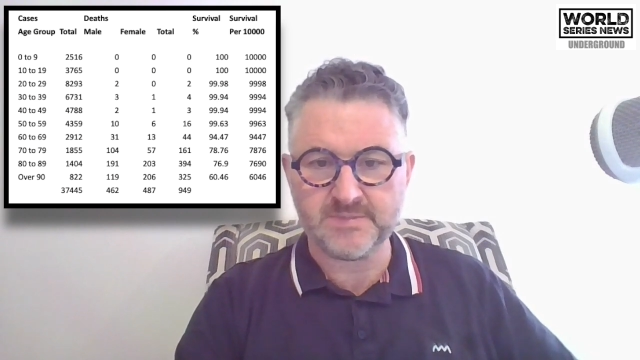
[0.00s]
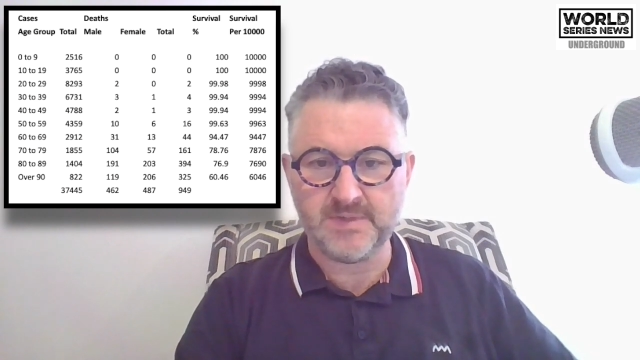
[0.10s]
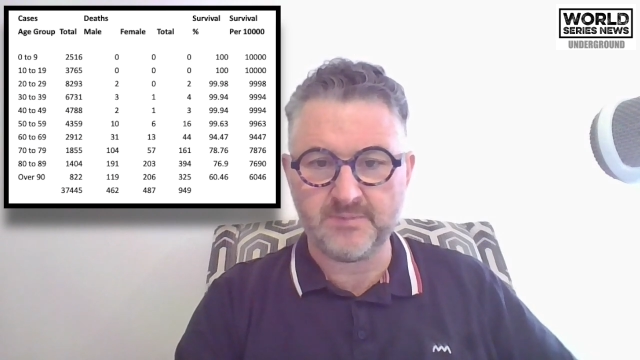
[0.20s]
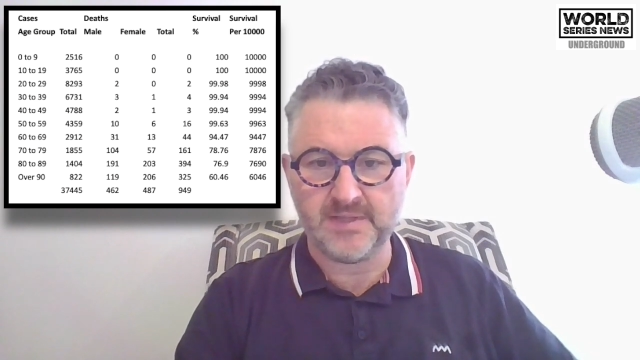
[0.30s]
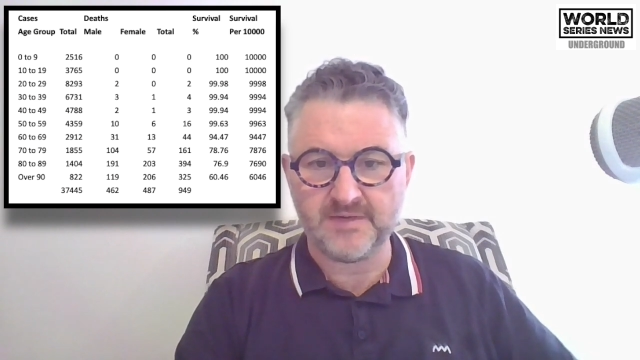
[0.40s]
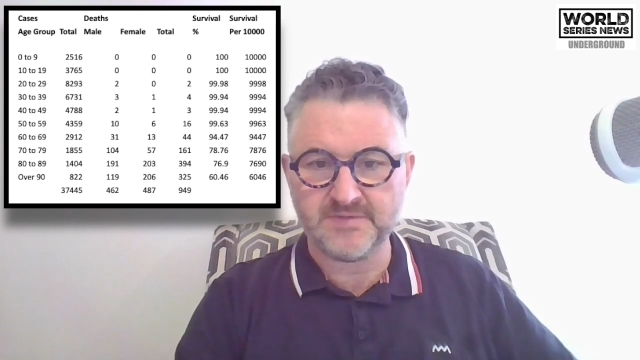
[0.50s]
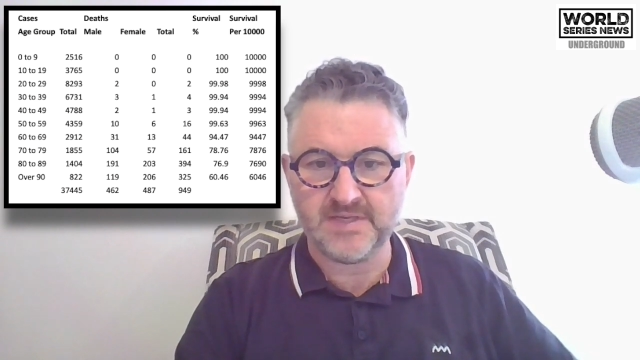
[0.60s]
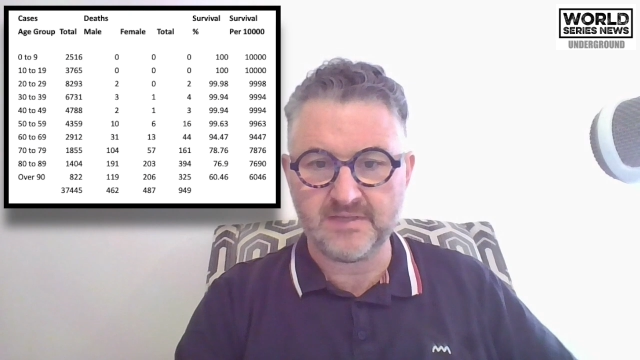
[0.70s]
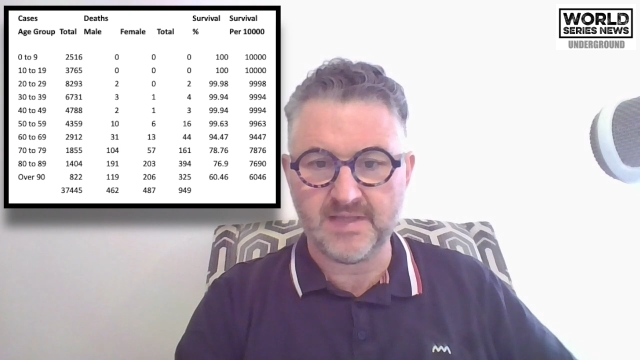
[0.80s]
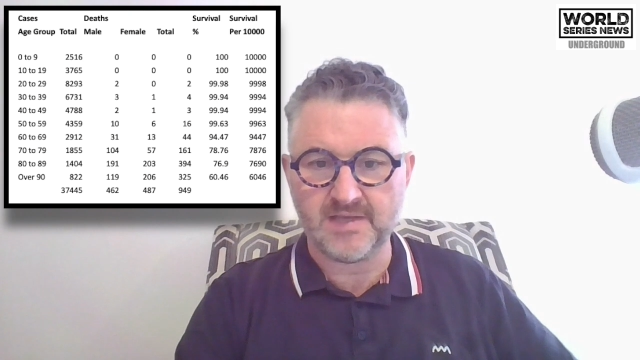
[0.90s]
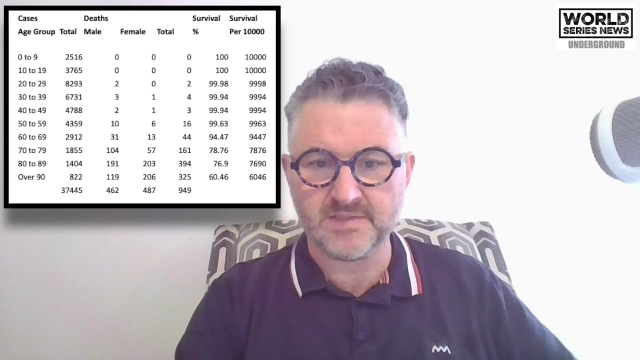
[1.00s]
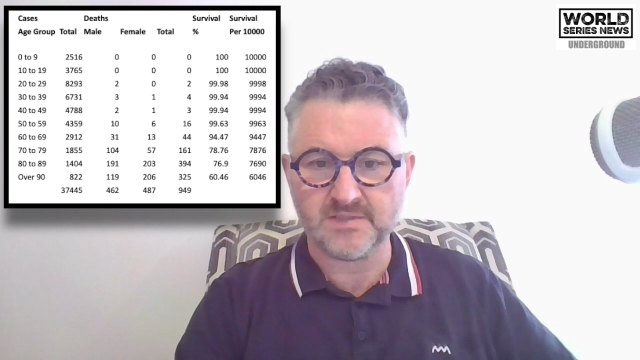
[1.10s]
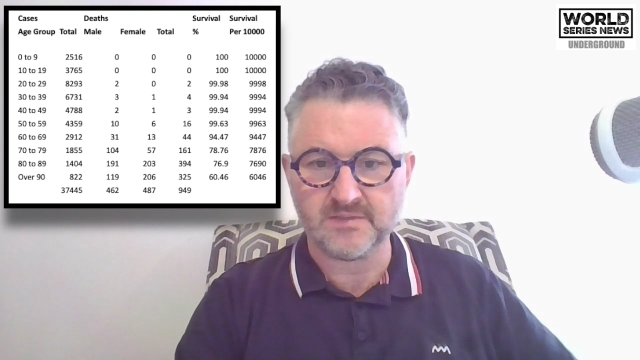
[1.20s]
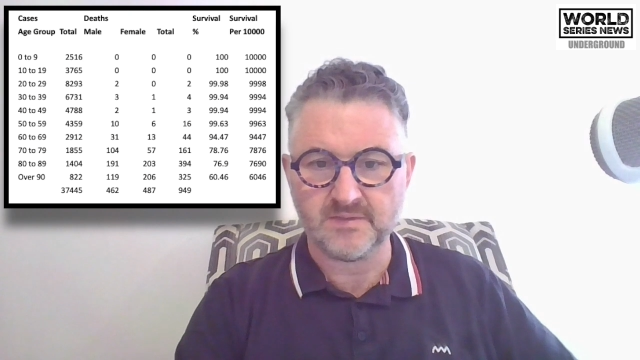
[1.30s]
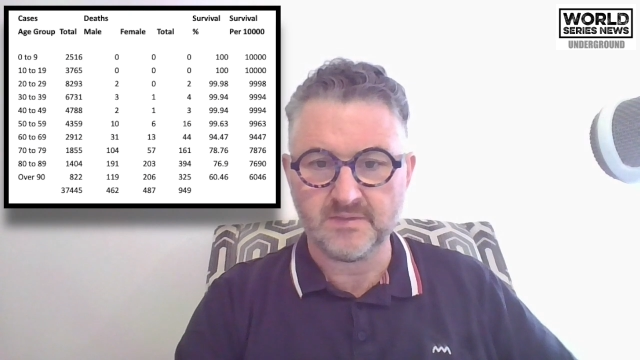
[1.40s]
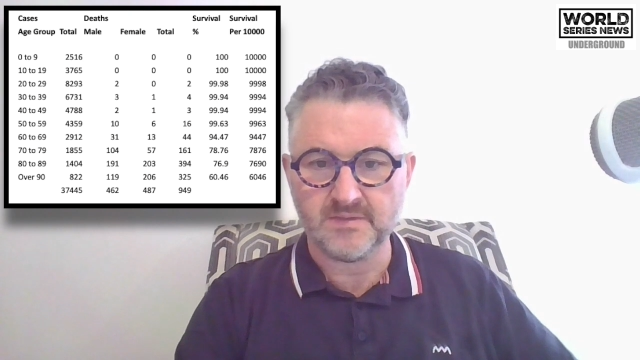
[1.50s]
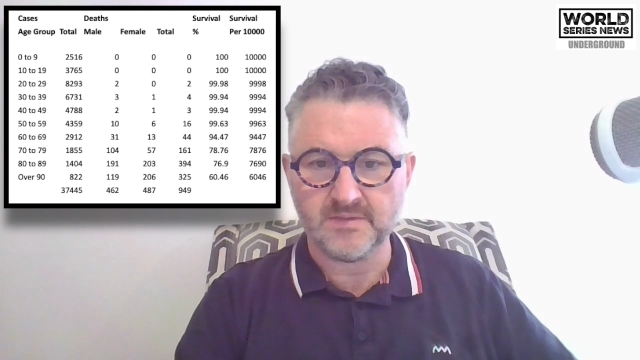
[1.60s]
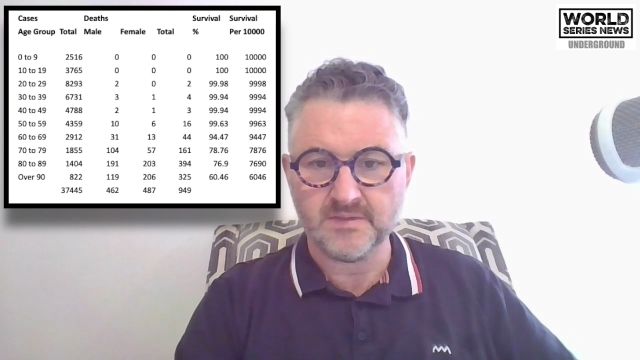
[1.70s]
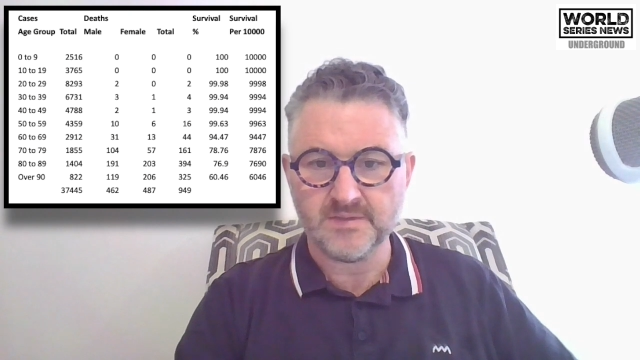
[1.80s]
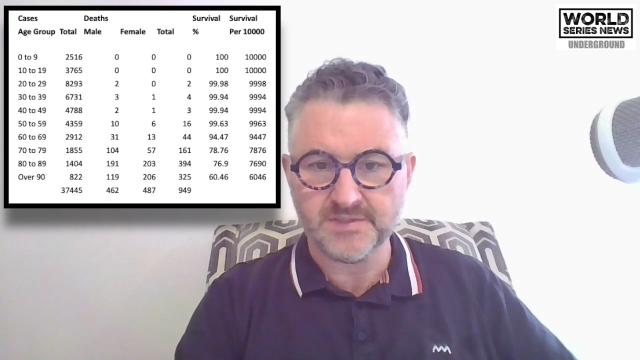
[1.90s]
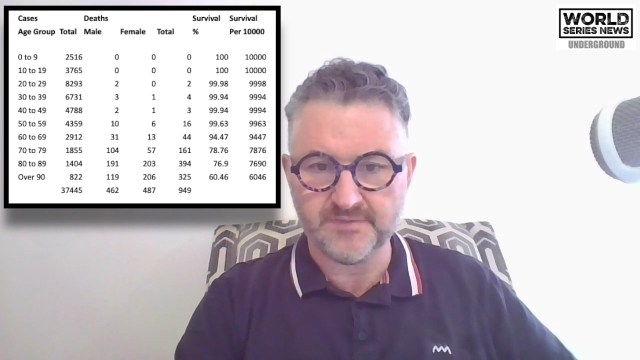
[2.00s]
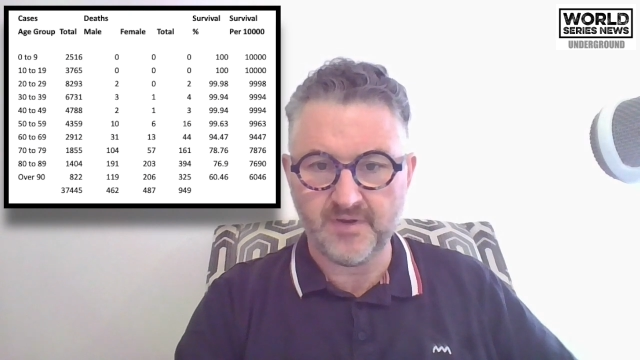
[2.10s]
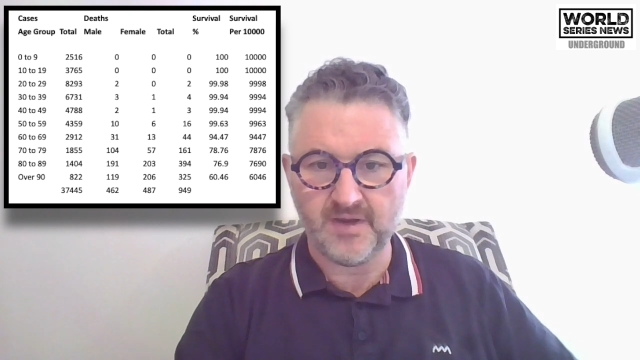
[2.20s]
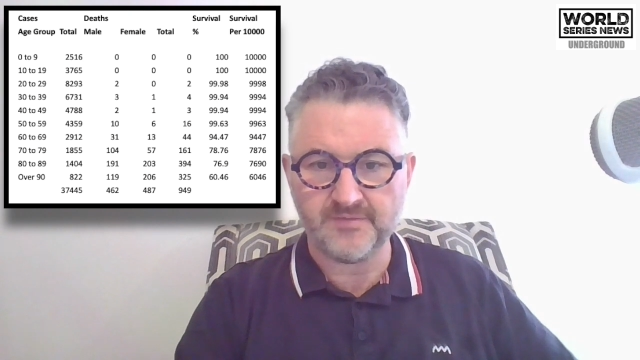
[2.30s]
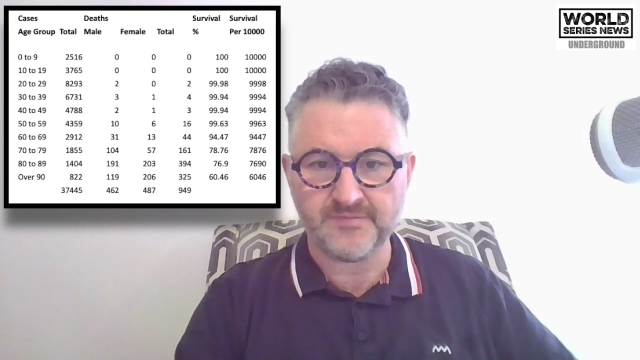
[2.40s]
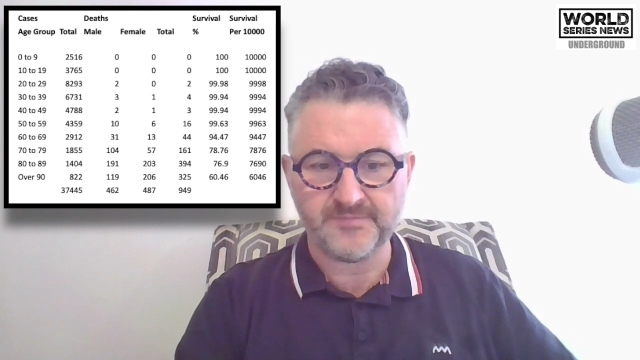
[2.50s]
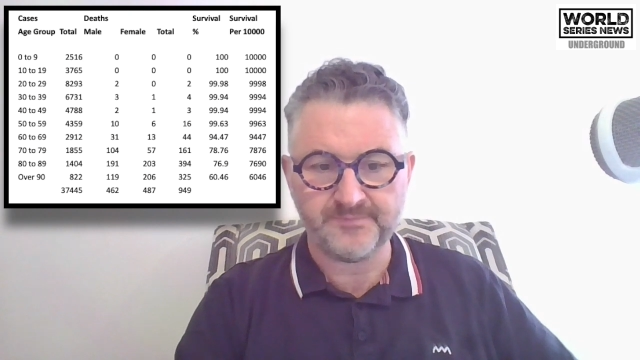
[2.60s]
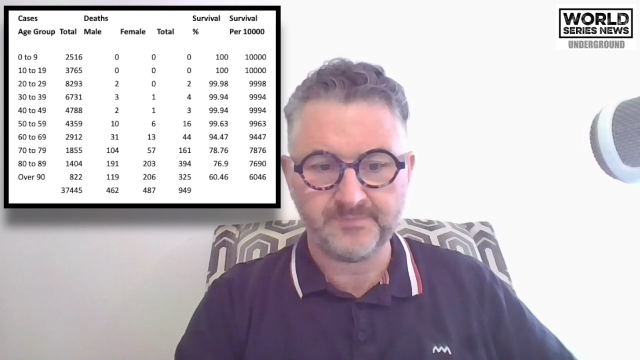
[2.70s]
people out of 10,000 survive.